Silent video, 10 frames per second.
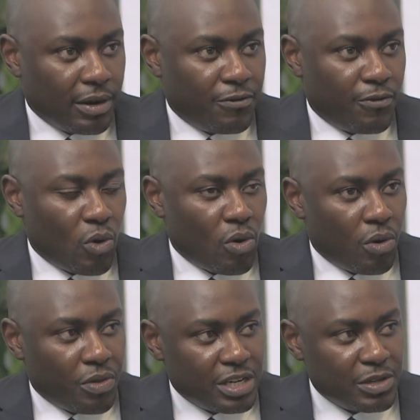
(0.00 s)

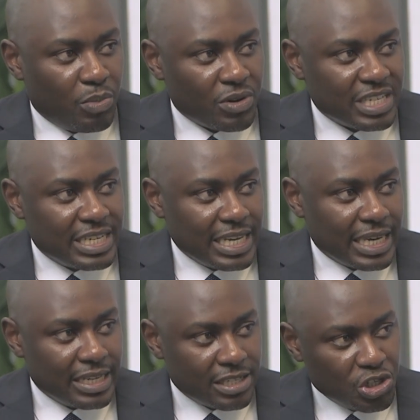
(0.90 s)
for the
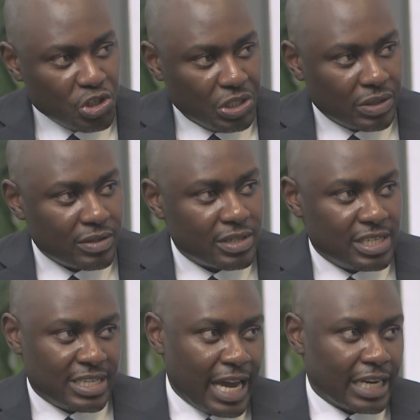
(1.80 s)
deposit-taking institutions
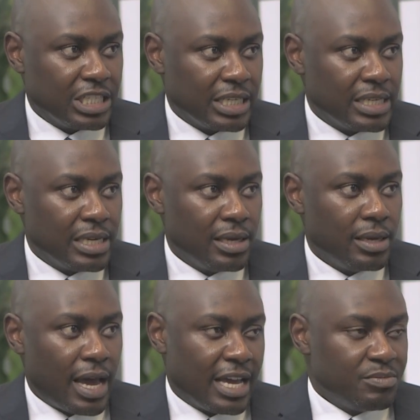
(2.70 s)

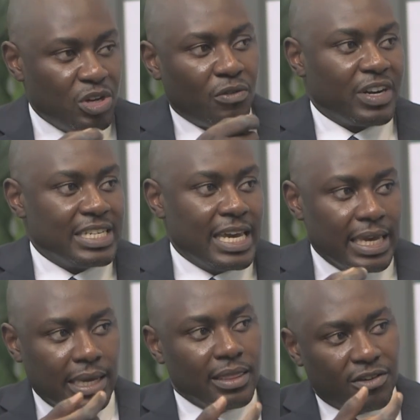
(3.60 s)
has been
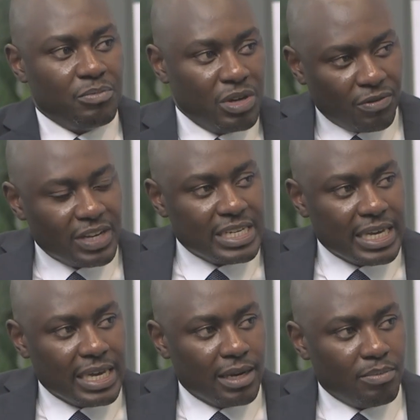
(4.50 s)
overtaken. They've been
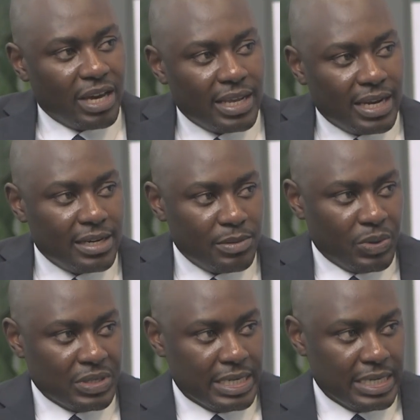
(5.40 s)
overtaken by the
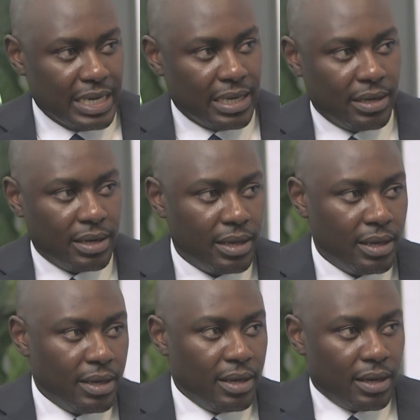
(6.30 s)
non-deposit-taking
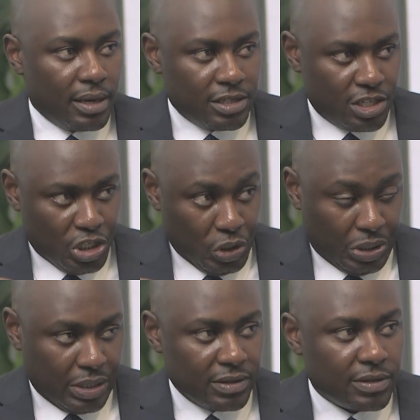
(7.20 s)

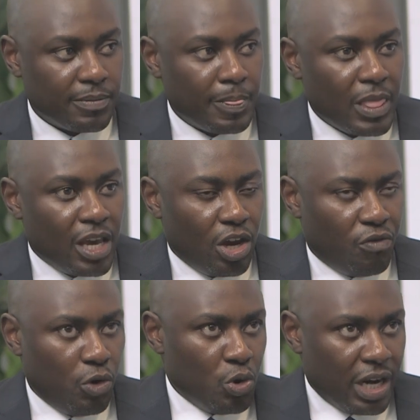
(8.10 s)
institutions.
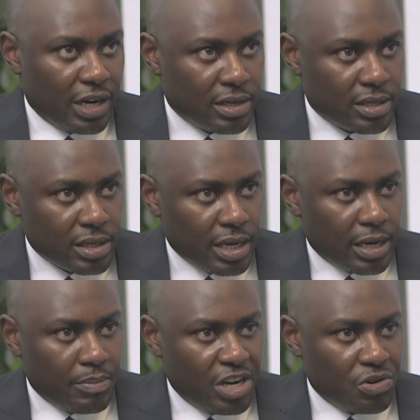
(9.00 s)
If we look at
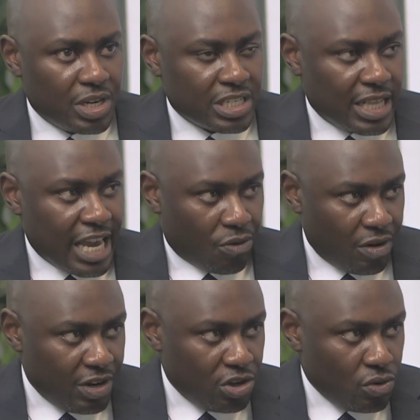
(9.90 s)
metrics like
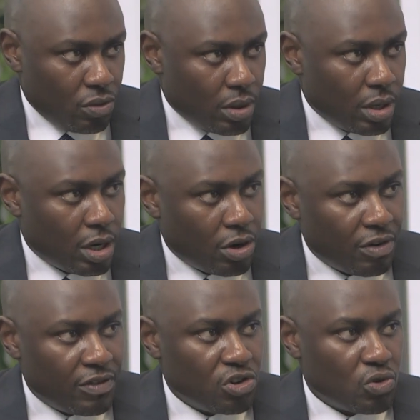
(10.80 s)
revenue,
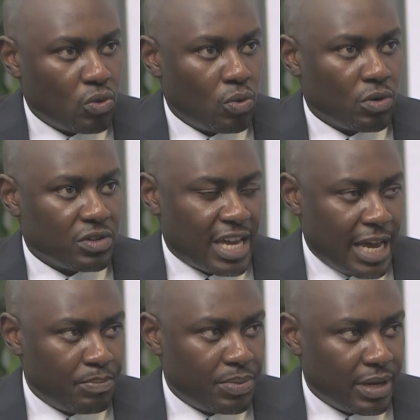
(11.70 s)
revenue was
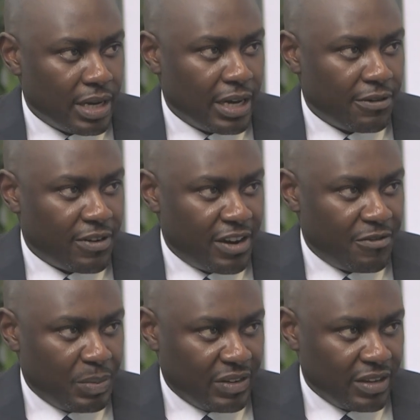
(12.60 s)
up
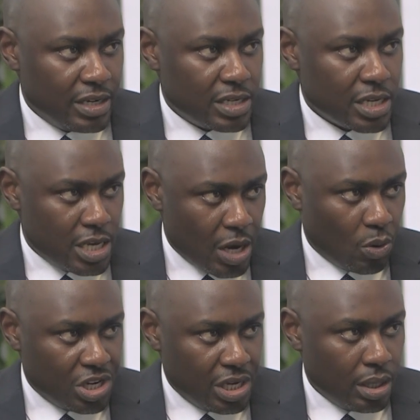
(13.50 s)
5% year
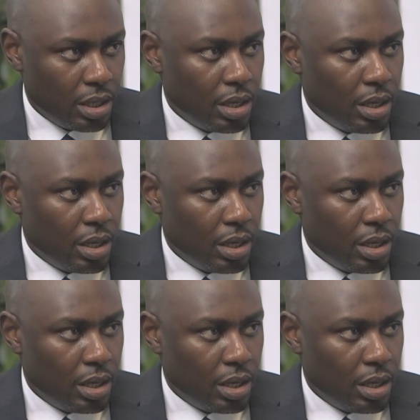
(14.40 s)
on year